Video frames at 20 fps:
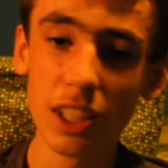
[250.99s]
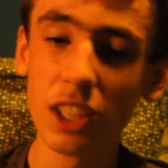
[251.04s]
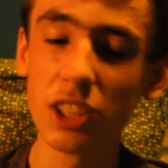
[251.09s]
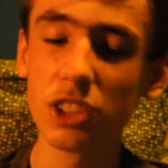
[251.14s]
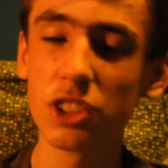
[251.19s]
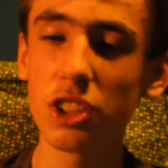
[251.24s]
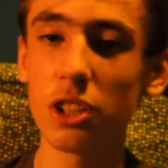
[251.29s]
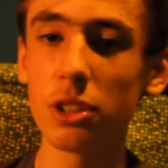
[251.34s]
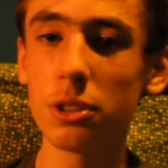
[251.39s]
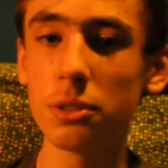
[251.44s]

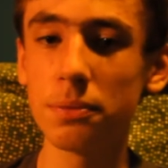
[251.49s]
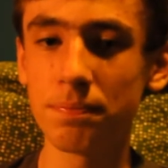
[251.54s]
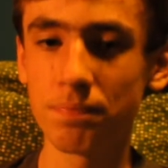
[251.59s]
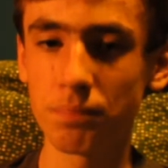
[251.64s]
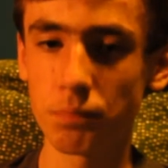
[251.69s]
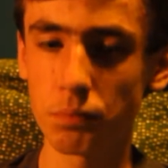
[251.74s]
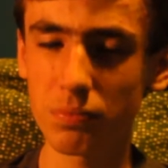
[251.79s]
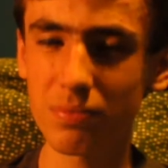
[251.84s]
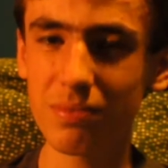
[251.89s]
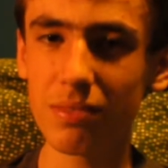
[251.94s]
So,
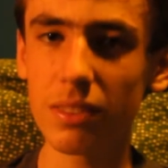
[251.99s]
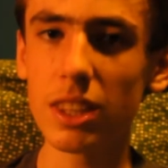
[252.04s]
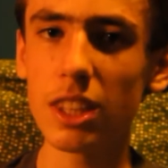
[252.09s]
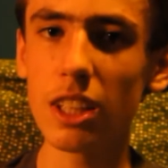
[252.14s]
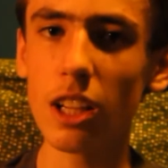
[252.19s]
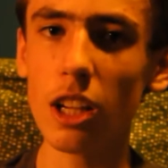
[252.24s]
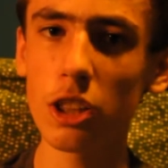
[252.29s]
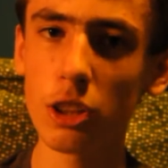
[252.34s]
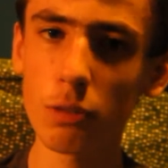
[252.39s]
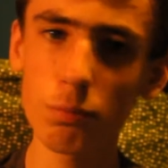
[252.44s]

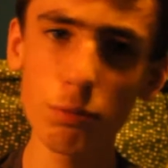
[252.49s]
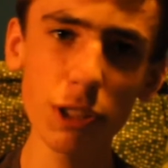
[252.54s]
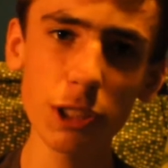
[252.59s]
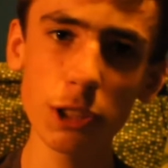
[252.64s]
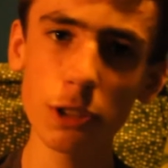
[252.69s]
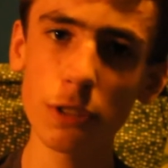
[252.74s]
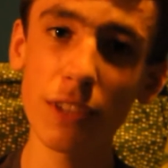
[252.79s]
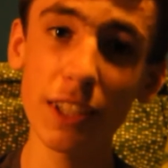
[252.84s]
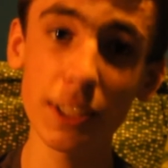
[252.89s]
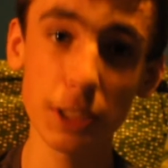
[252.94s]
The
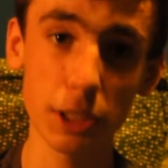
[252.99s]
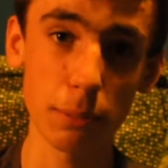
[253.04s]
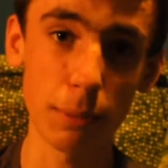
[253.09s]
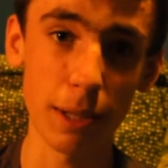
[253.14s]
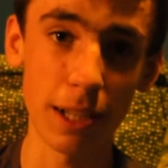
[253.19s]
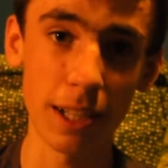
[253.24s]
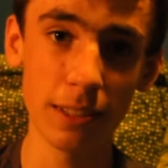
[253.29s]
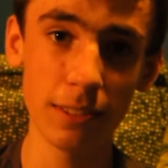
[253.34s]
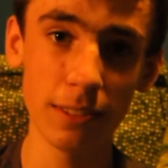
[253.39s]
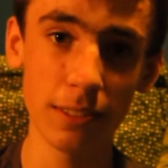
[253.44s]
Prisoner of
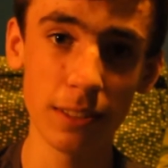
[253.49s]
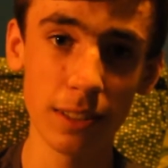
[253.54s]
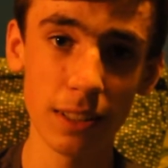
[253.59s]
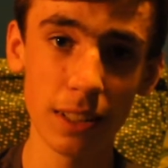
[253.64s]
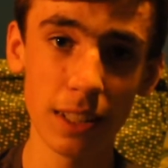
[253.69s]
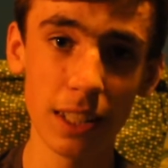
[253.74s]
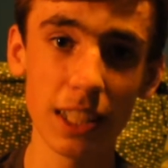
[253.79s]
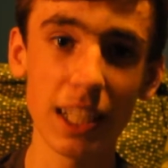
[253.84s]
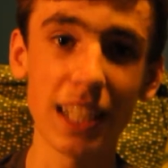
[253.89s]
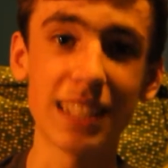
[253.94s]
Azkaban
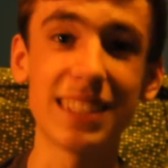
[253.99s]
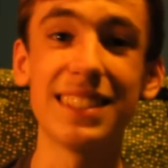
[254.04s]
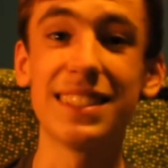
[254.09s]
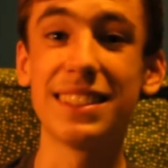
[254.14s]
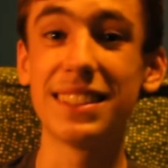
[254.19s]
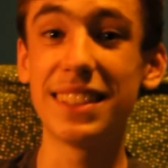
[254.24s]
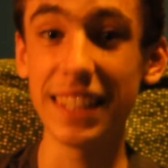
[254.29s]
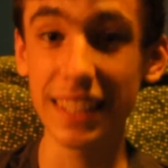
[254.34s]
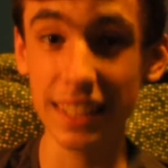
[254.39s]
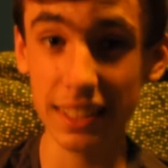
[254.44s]
gets a
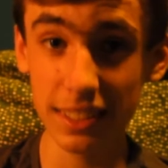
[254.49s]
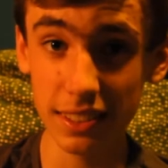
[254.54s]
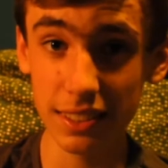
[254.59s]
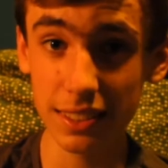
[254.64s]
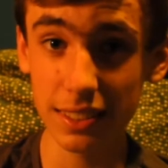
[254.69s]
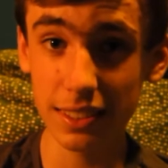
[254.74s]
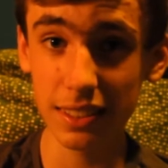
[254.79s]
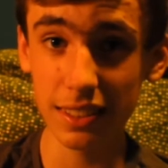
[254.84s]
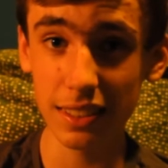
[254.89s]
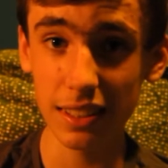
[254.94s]

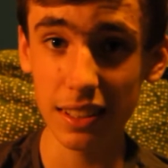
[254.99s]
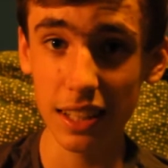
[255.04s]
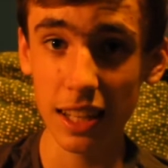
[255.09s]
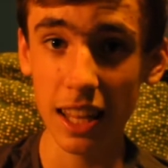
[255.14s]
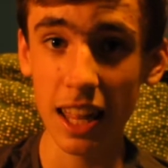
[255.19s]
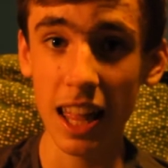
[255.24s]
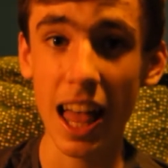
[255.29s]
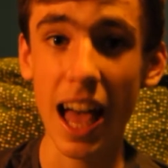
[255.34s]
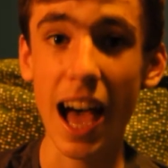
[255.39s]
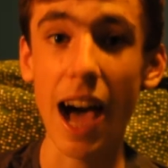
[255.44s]
6
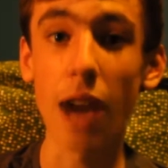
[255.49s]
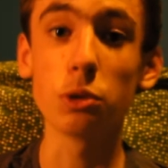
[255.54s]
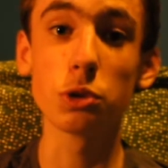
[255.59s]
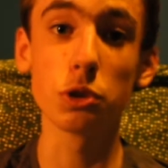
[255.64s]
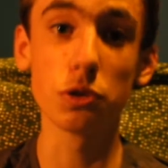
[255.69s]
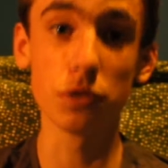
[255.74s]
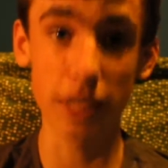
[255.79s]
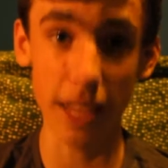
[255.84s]
out of